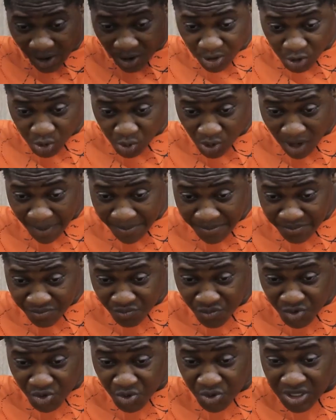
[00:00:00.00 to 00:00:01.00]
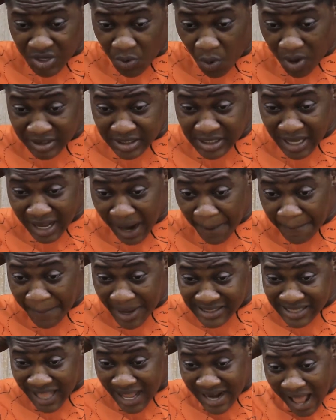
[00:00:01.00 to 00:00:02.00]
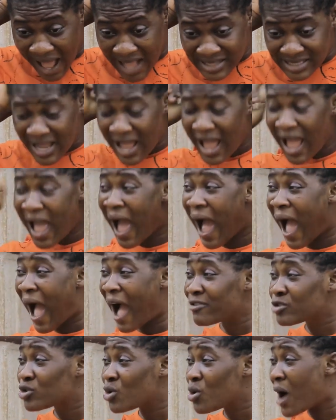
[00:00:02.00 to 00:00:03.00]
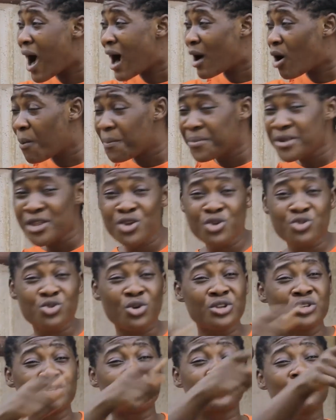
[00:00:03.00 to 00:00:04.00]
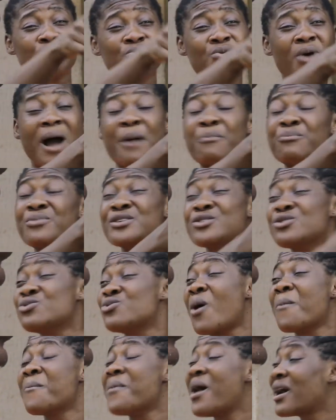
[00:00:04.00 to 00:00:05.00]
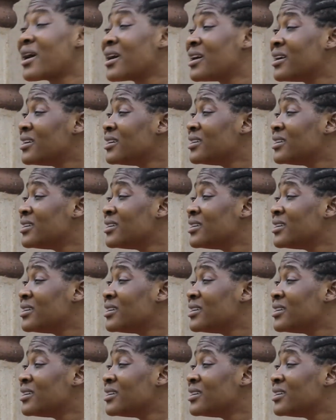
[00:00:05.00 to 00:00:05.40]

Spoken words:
I can't swim. You see one tear and pass like that. I have to accompany you to the school and bring you come back.